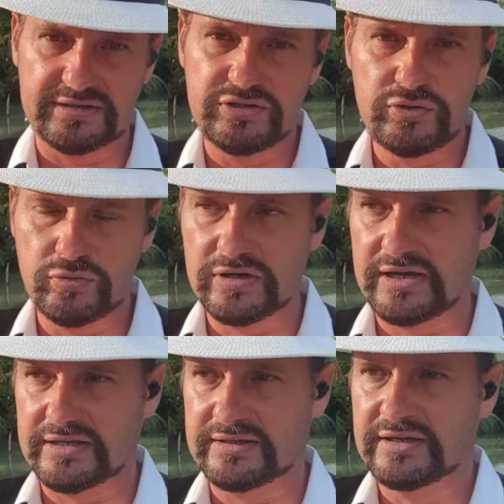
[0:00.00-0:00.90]
you
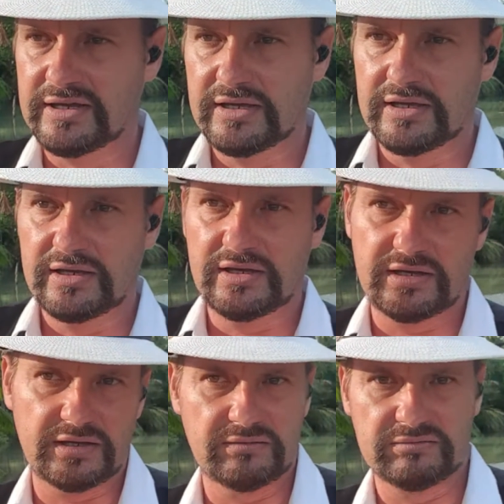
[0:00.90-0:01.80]
can,
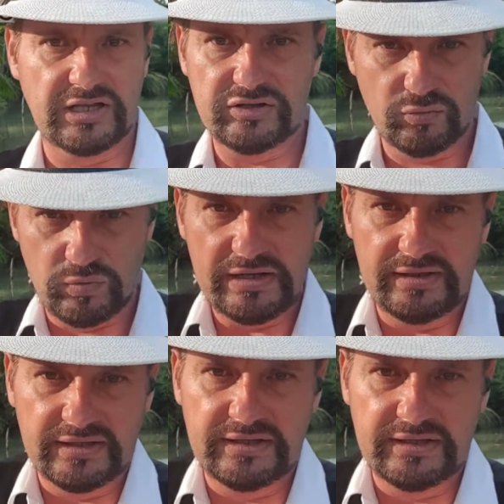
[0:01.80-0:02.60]
that will